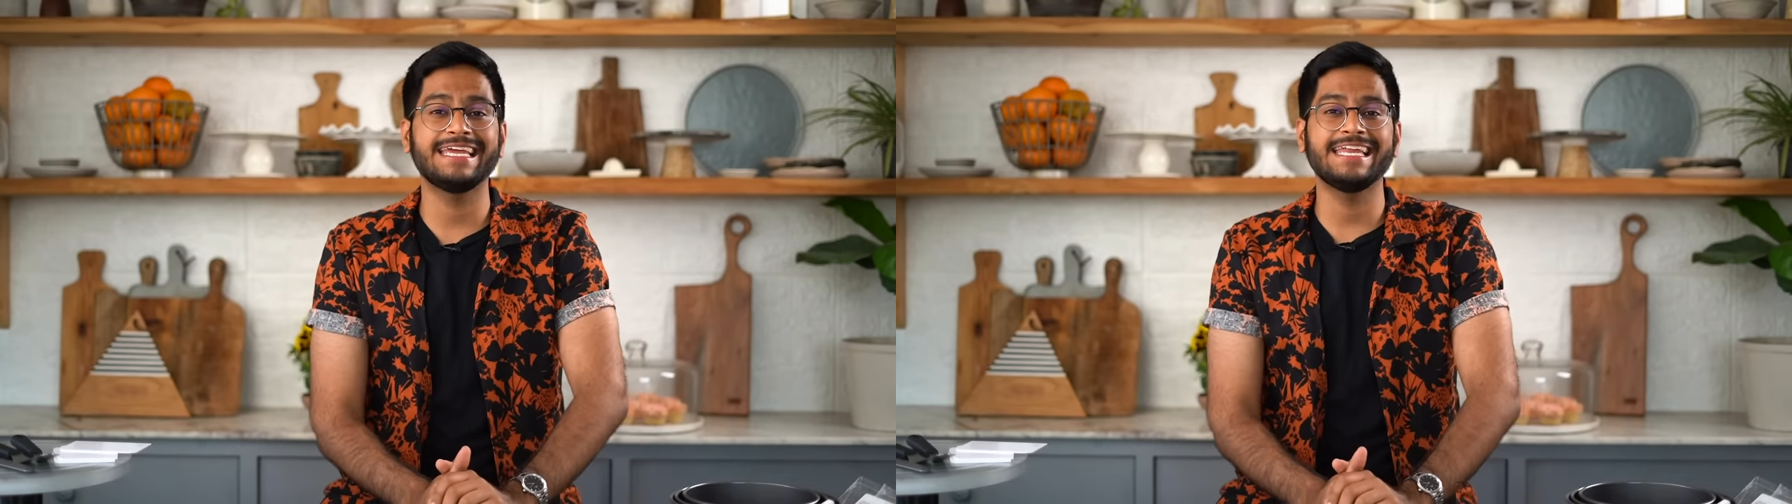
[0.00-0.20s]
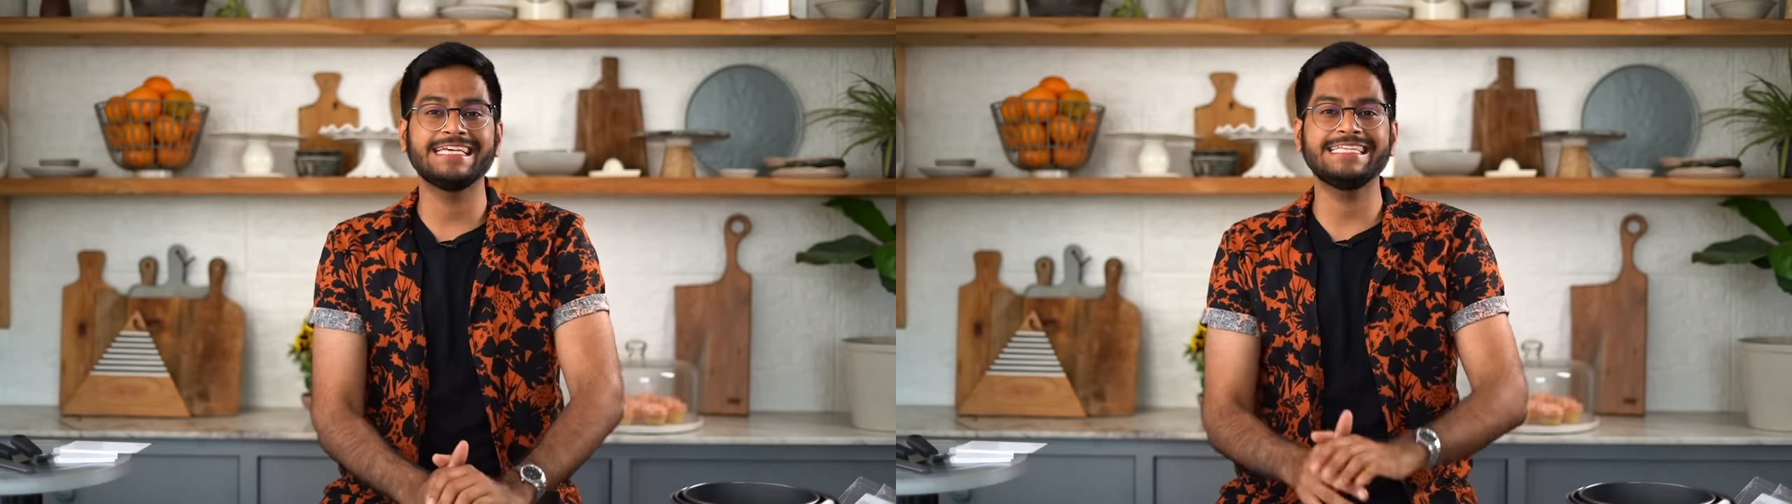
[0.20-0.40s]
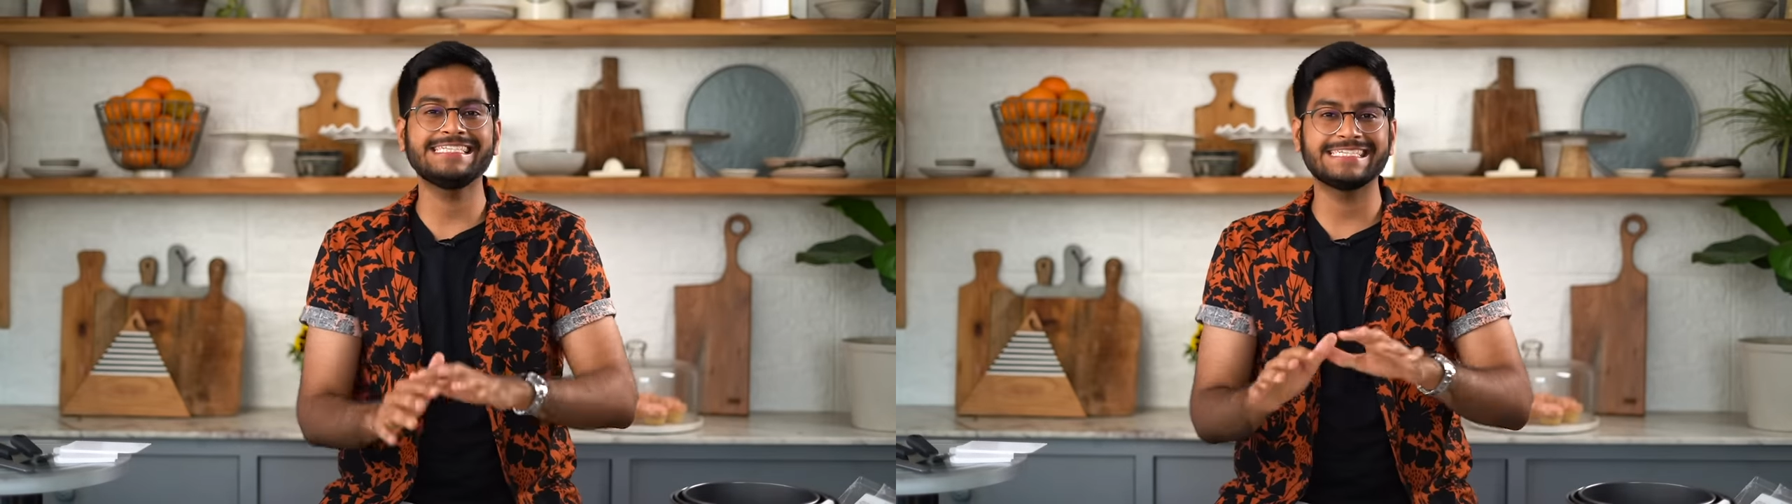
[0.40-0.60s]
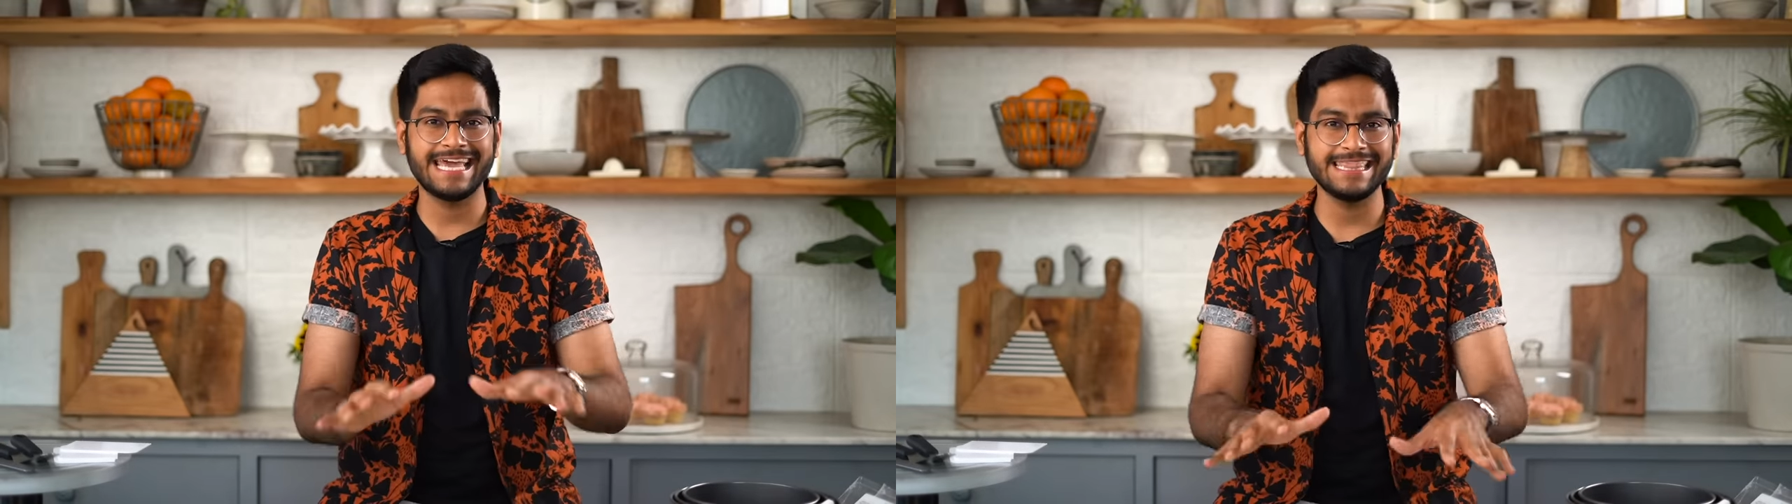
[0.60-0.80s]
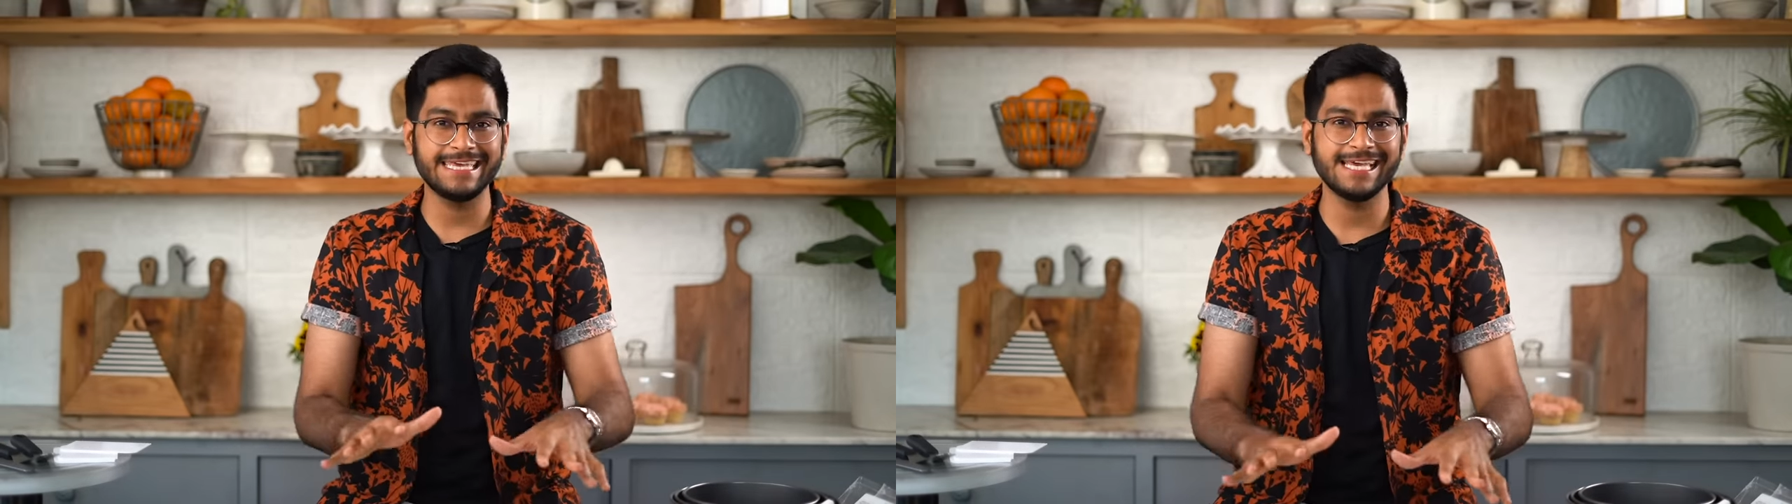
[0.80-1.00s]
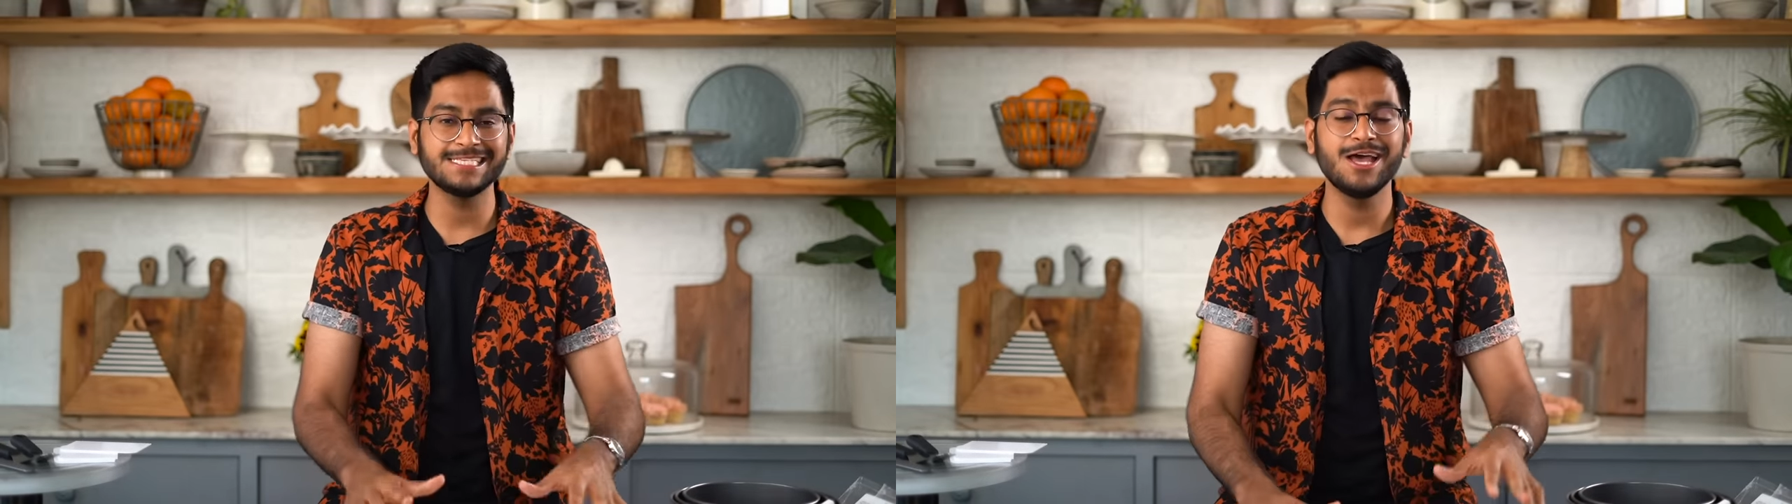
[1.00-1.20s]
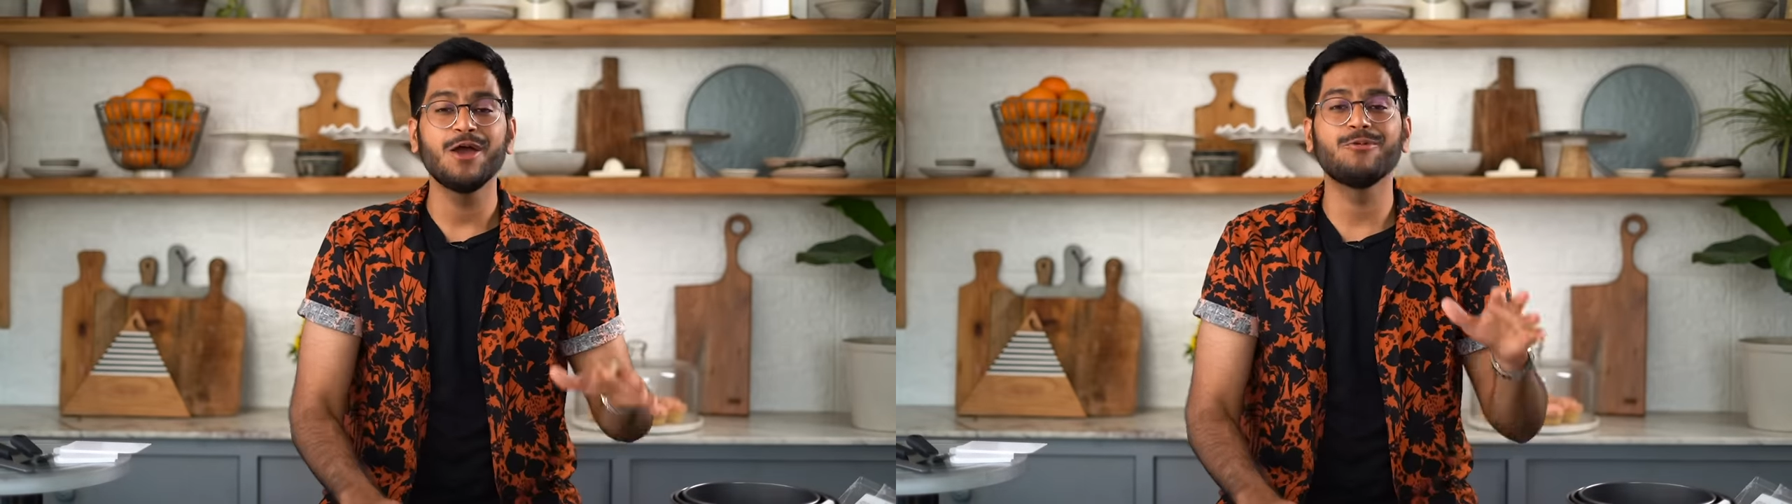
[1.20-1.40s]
getting these 10 things